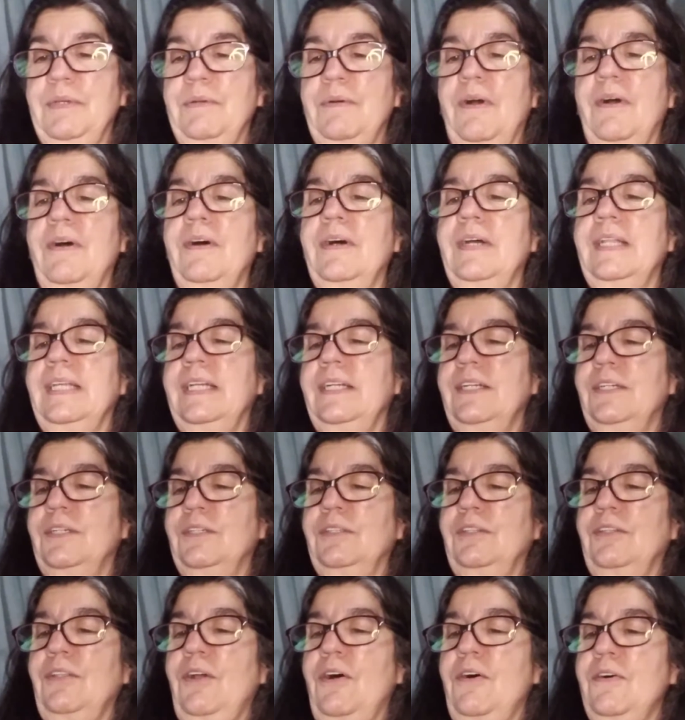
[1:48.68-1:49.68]
you on
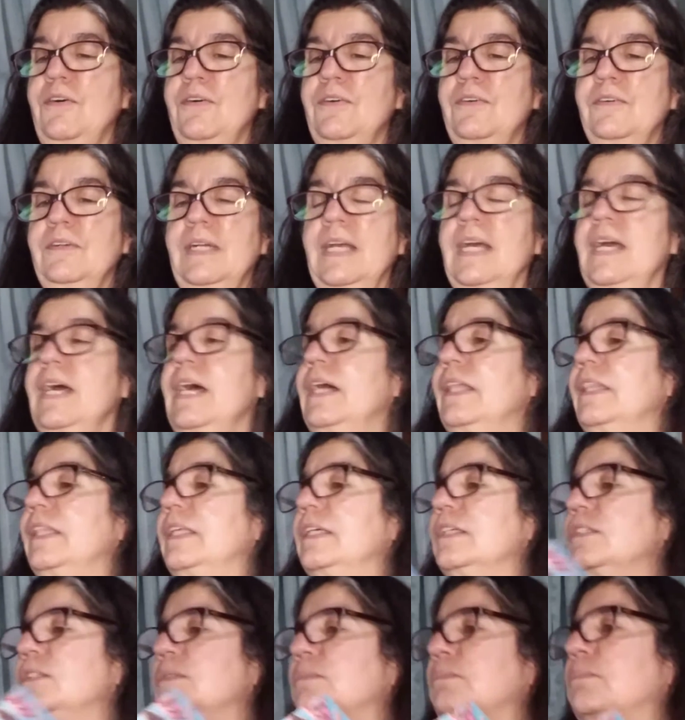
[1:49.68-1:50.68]
here long.
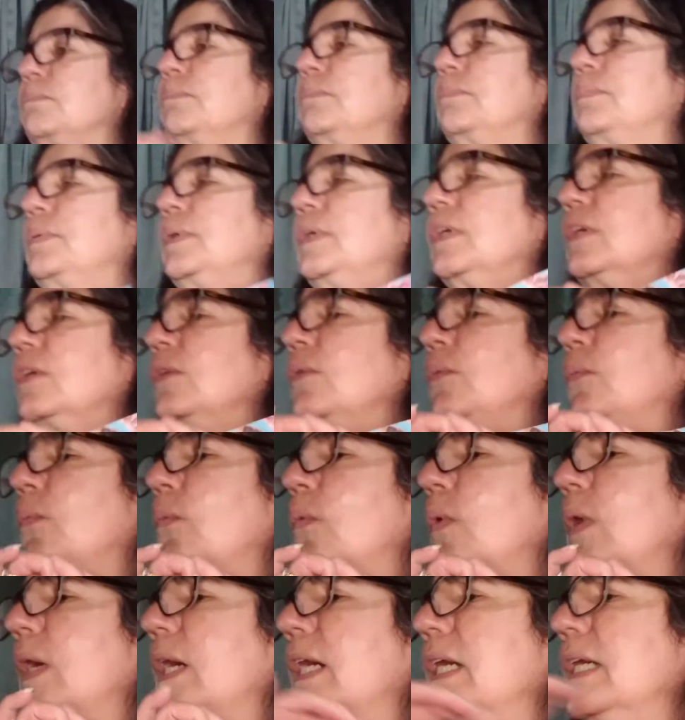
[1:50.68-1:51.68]
This book
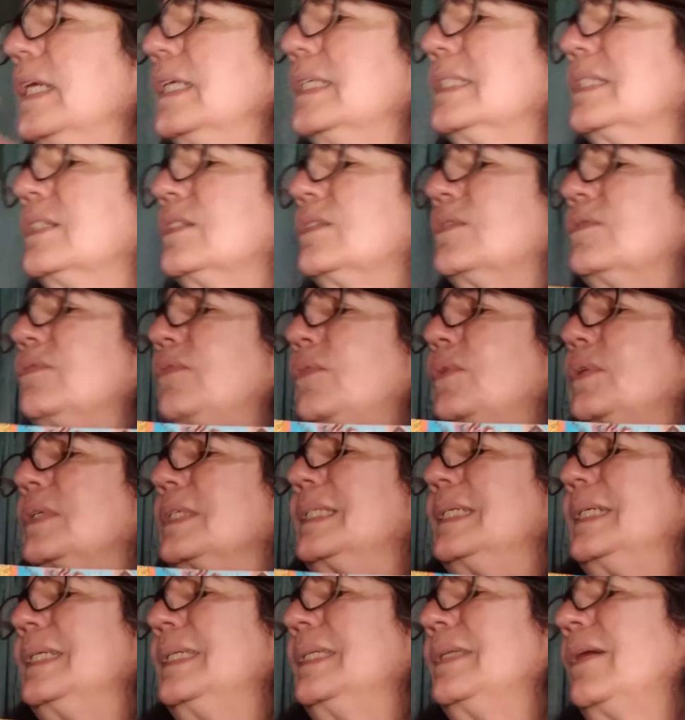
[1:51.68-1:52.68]
was
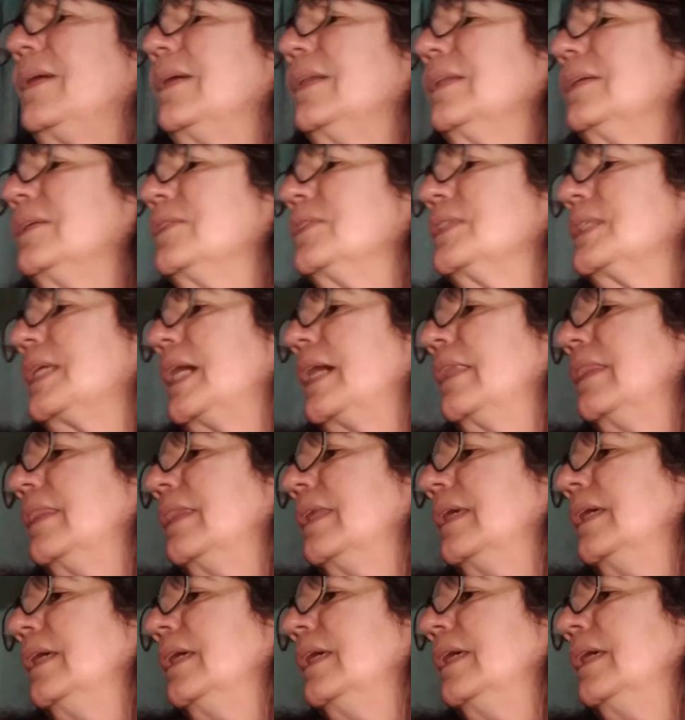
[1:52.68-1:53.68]
$14, I
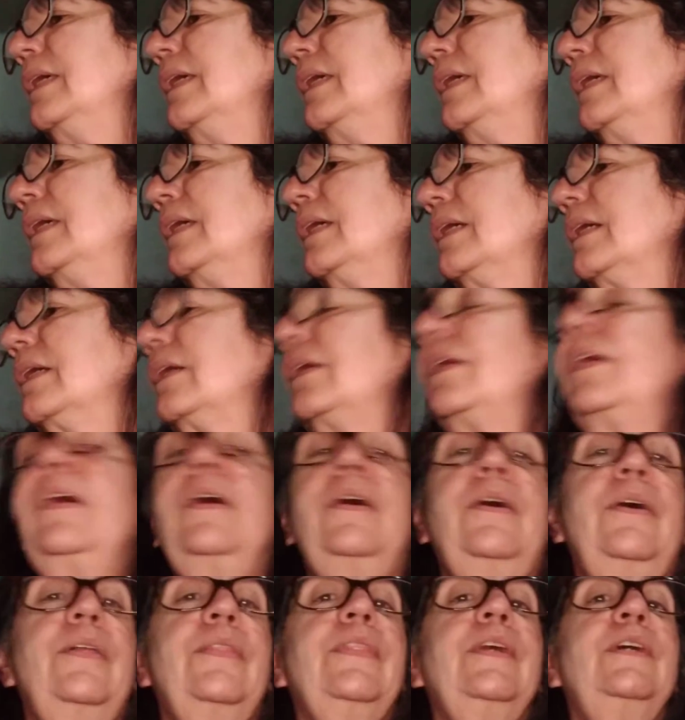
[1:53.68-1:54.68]
think.
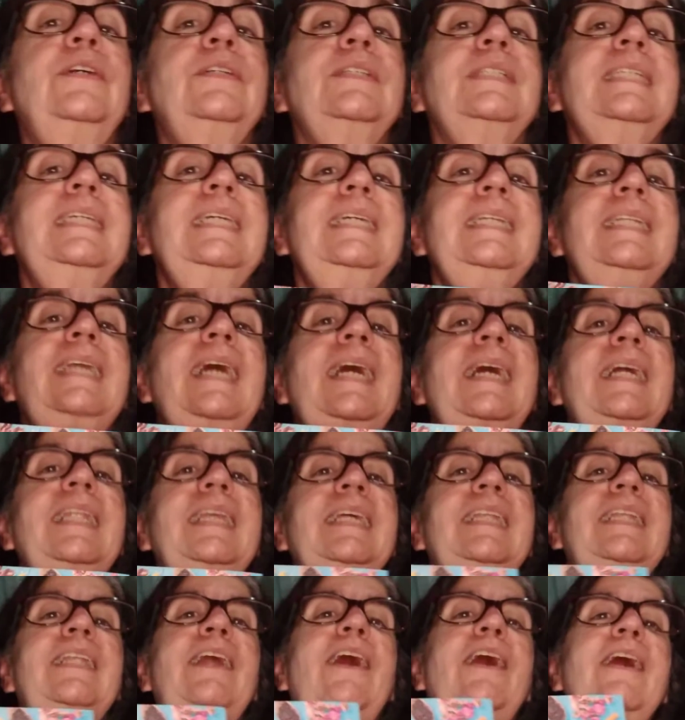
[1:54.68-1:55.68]

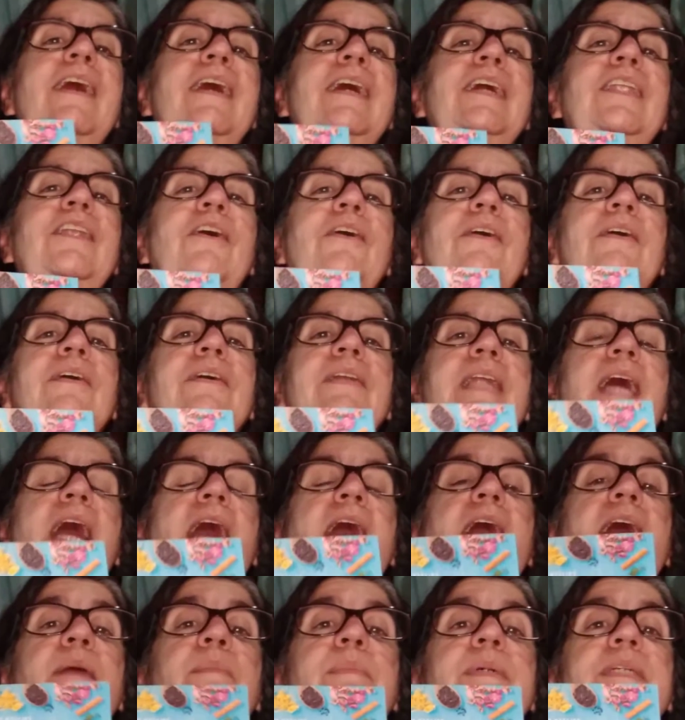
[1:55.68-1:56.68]
$13.99 on
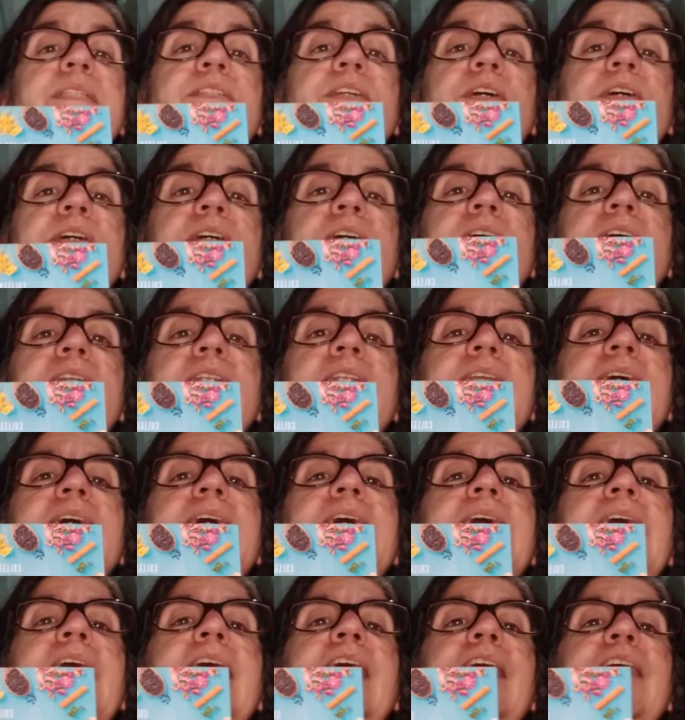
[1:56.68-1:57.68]
Amazon
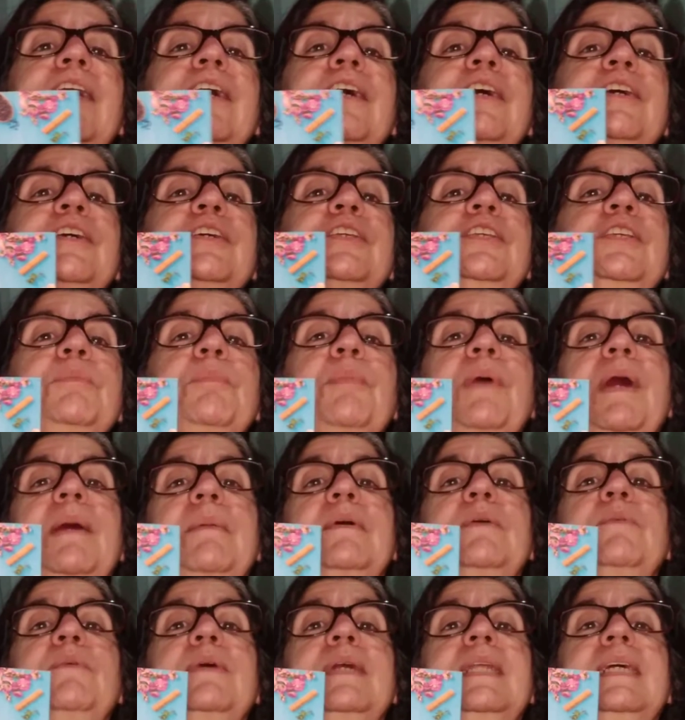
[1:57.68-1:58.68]

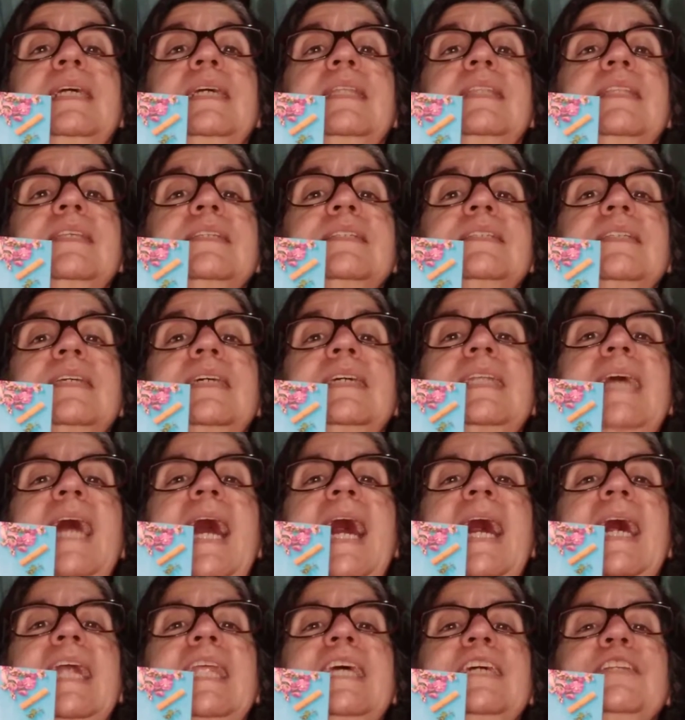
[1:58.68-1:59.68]
probably want to get this and
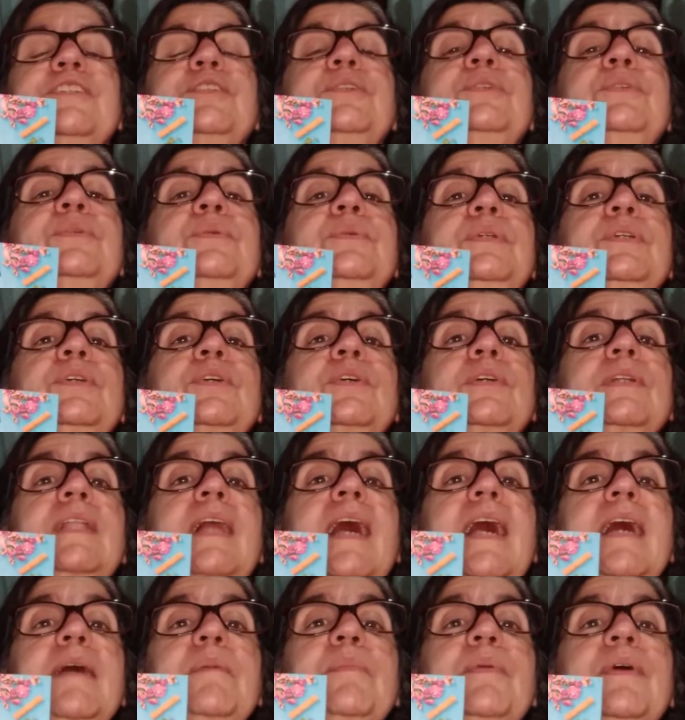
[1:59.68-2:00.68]
add it to your
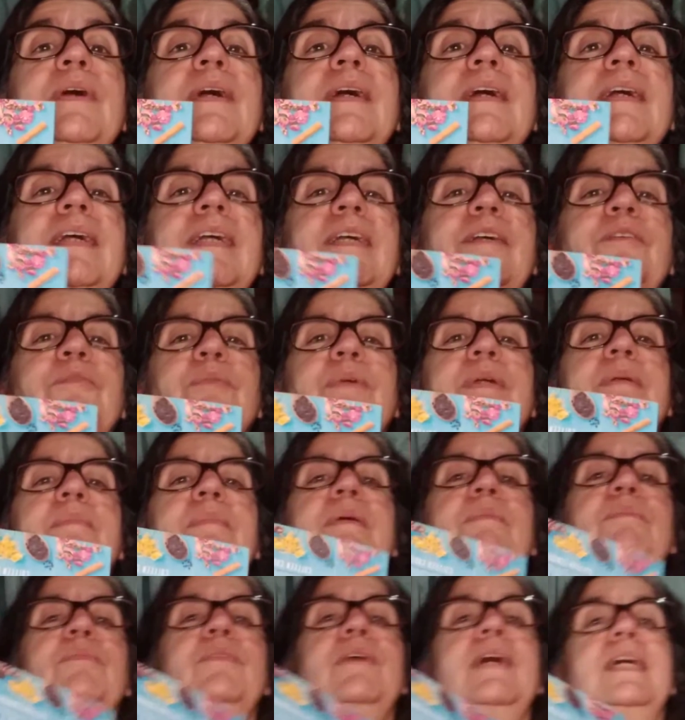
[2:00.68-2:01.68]
library.
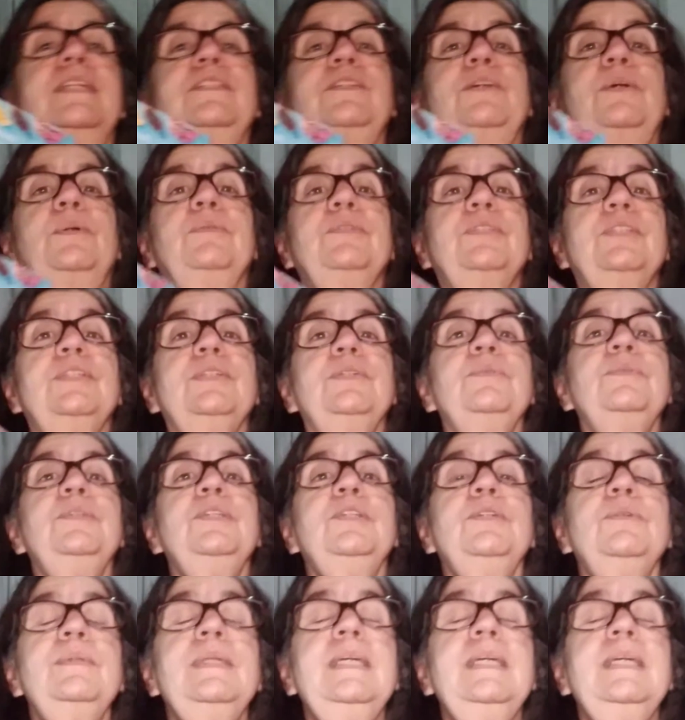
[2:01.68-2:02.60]
Remember I told you you